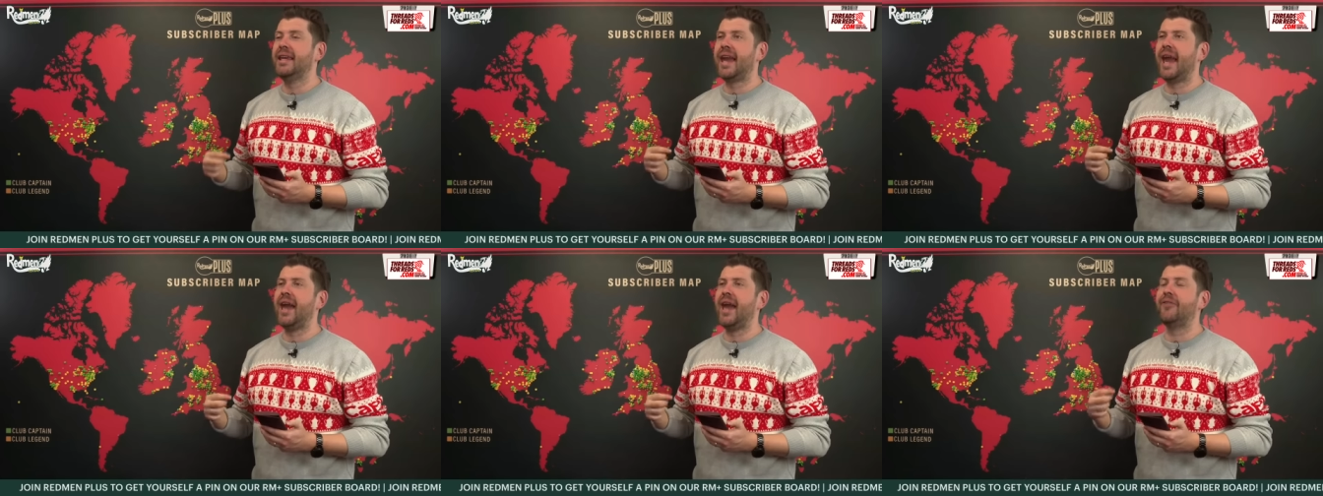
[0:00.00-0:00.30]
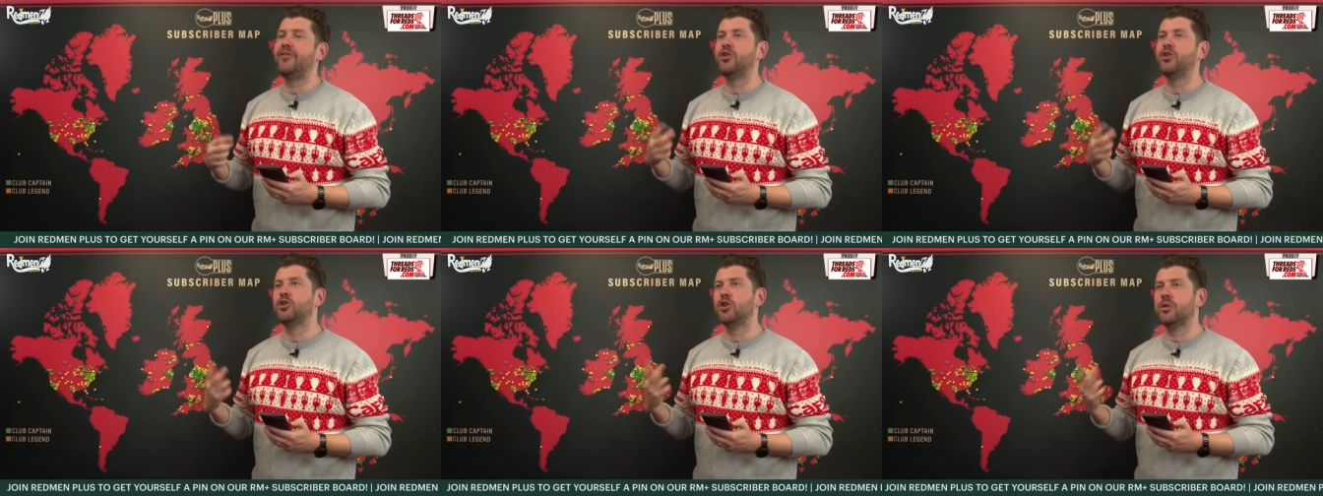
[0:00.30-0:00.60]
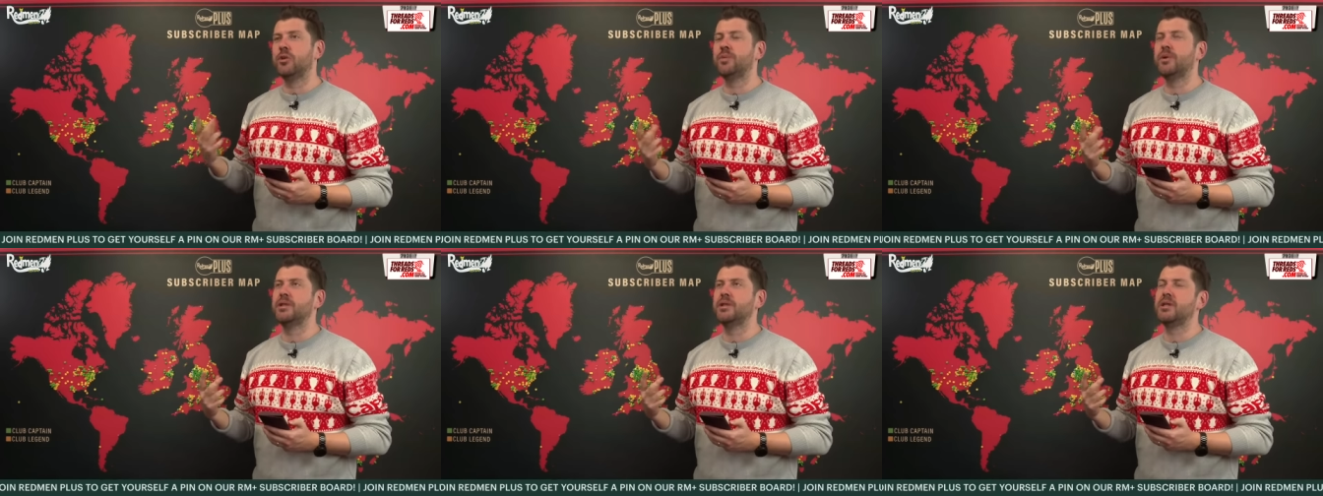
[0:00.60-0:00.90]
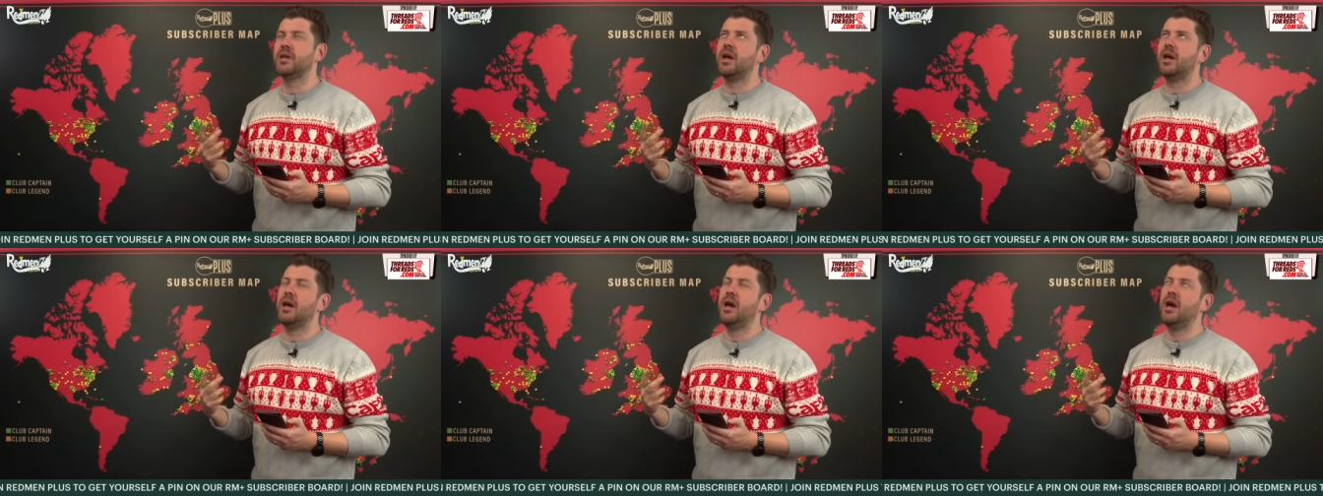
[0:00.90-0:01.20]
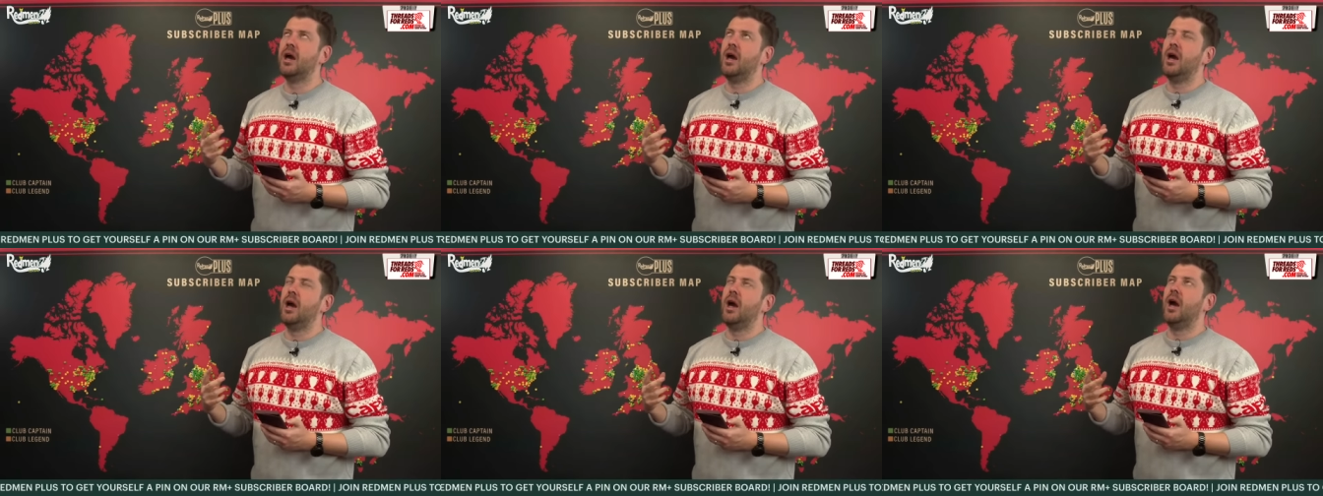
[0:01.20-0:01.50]
get, if you join up as a
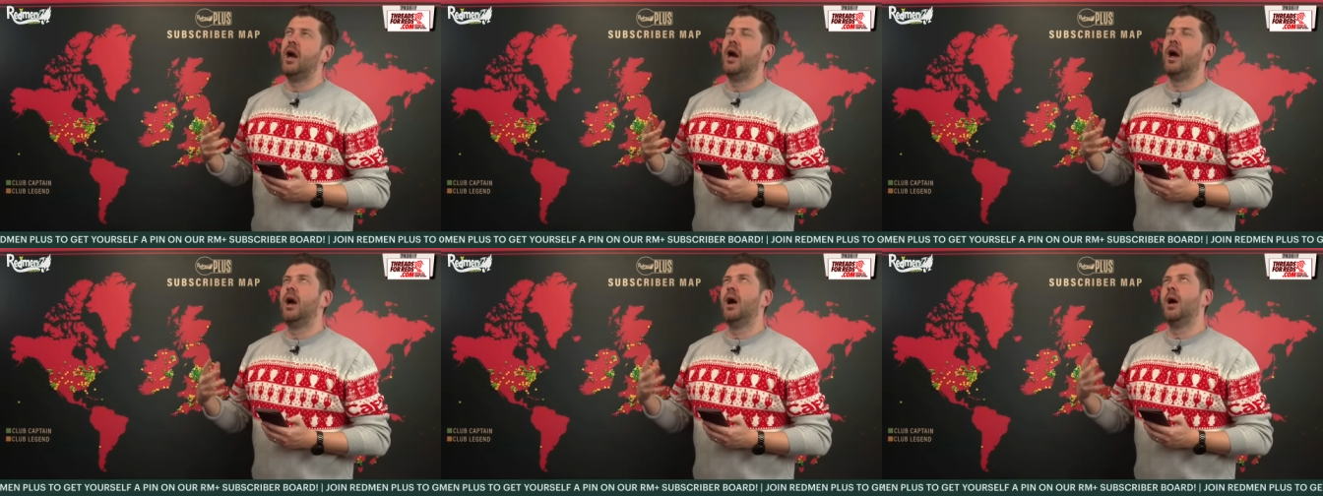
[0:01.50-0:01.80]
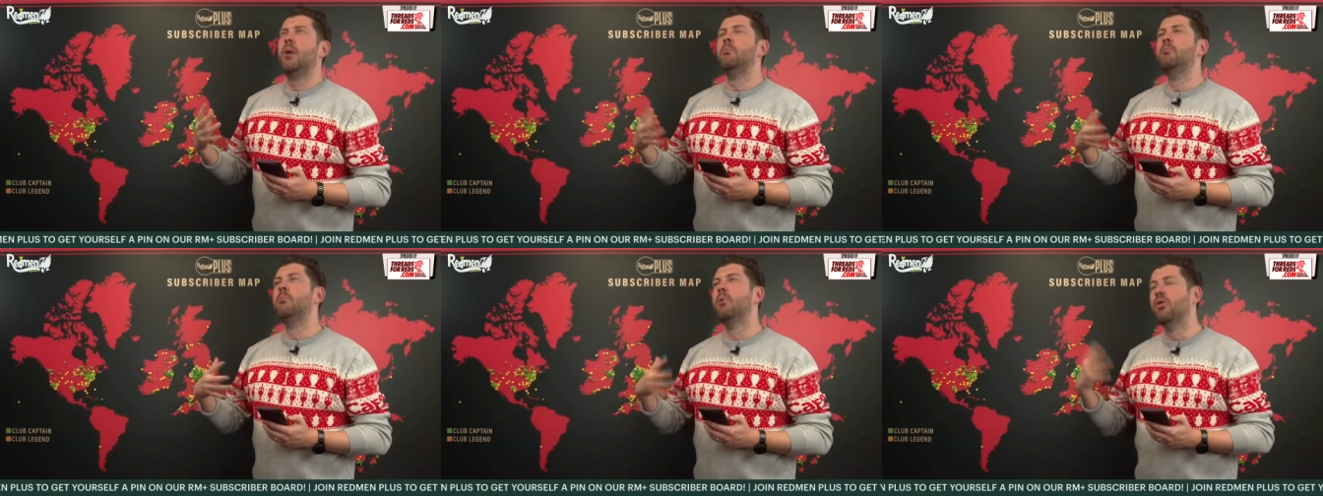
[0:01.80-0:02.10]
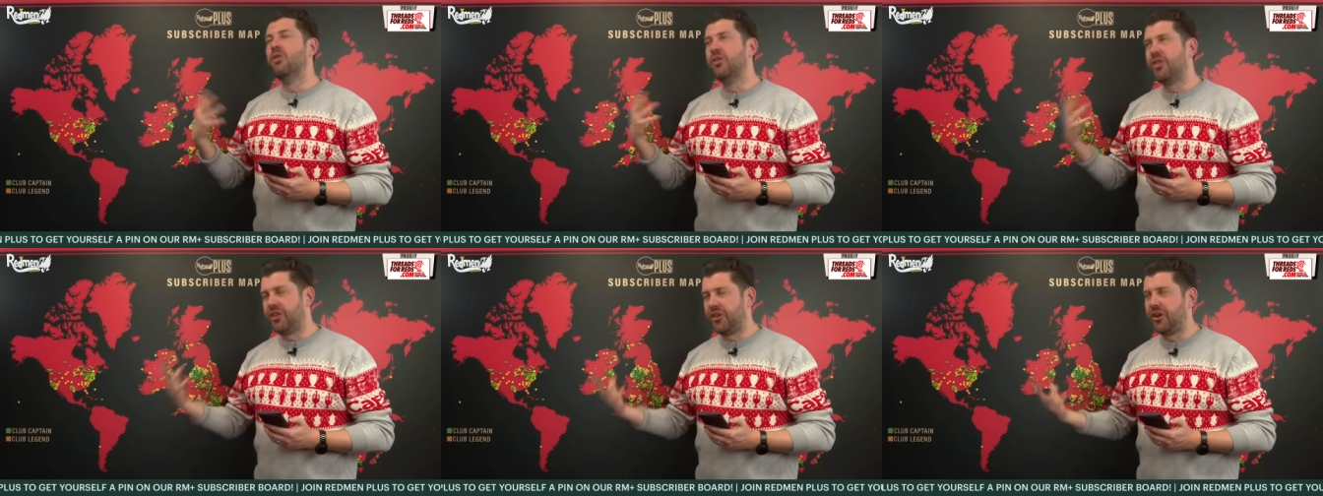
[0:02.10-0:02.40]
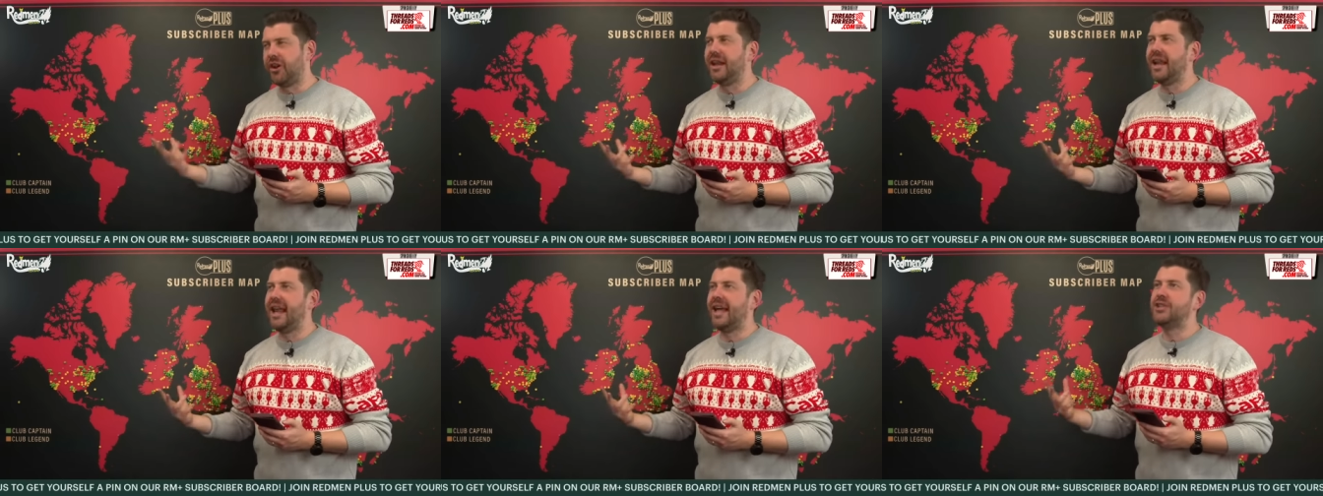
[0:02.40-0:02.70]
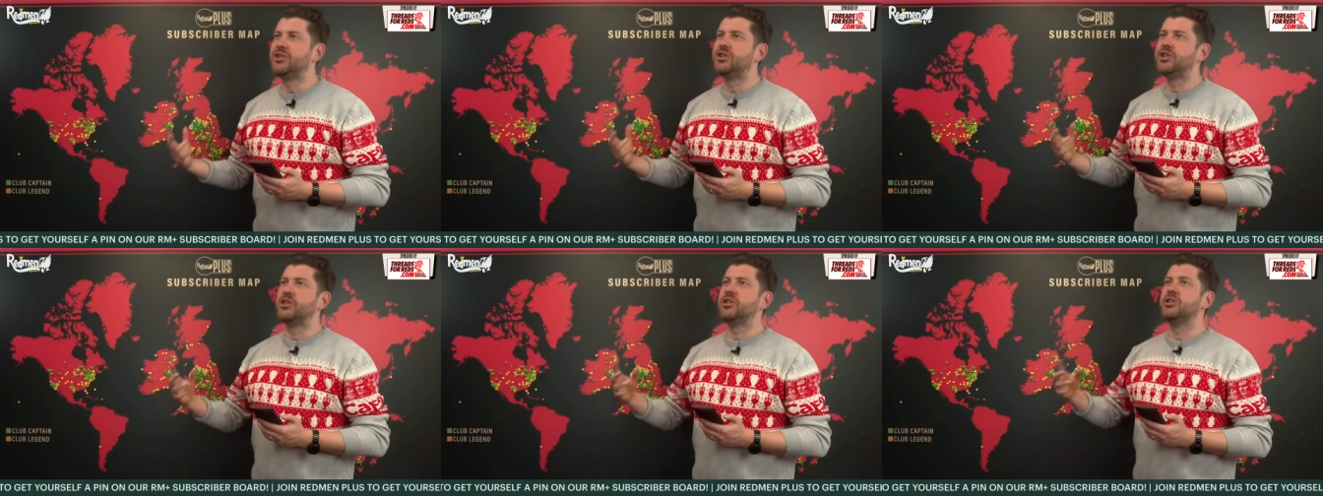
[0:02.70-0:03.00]
monthly
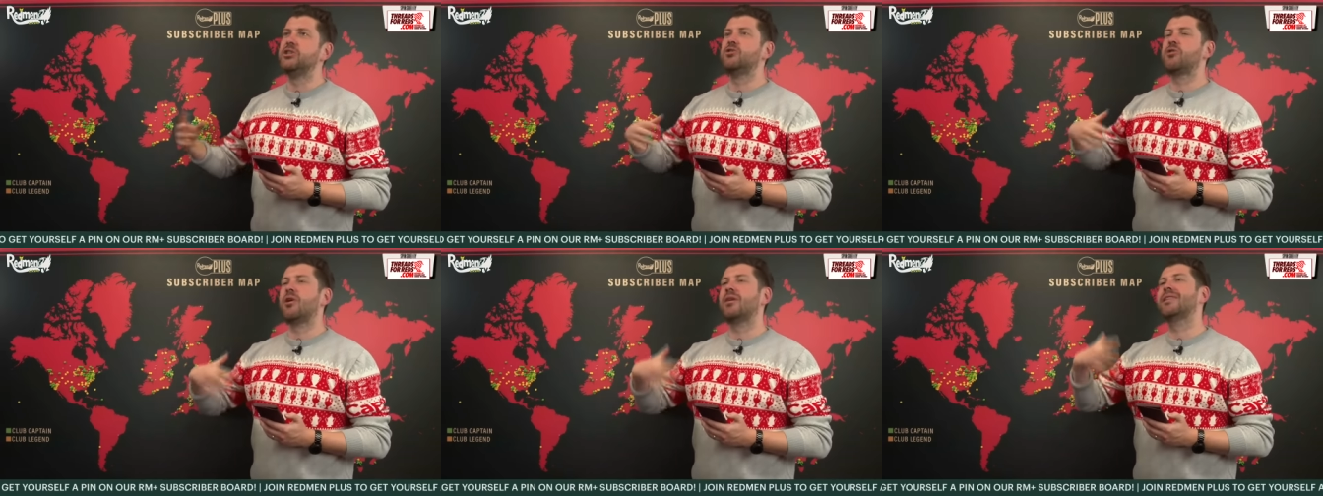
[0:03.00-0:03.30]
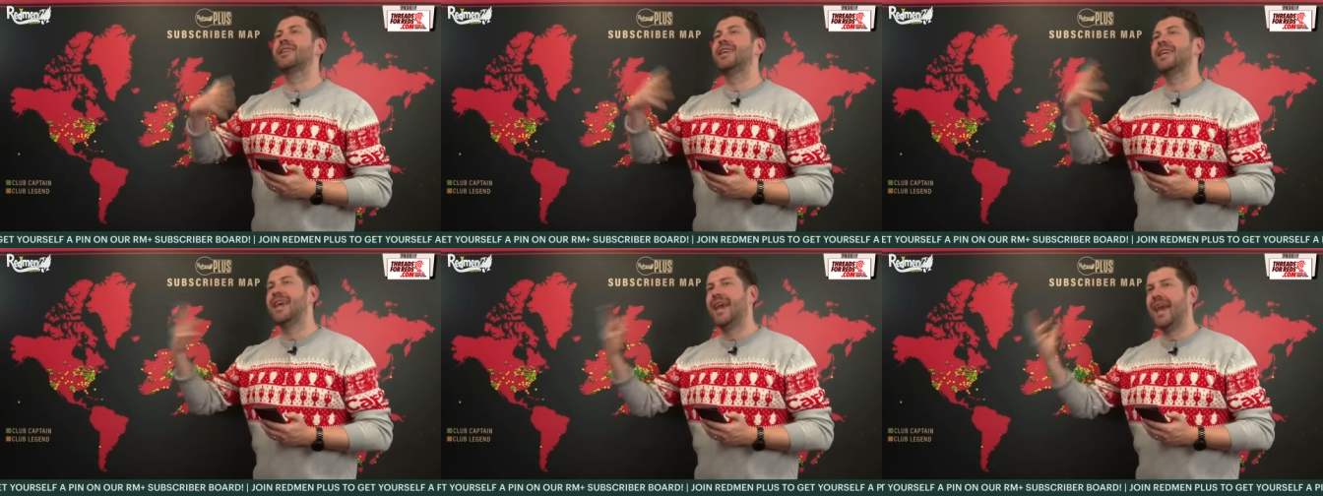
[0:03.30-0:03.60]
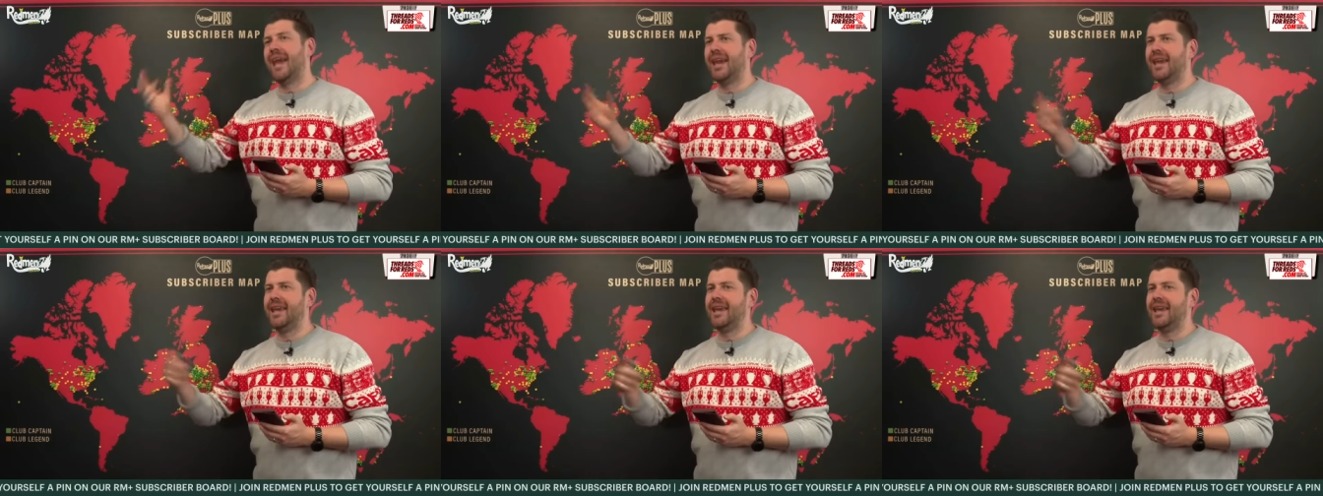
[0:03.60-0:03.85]
legend throughout the year,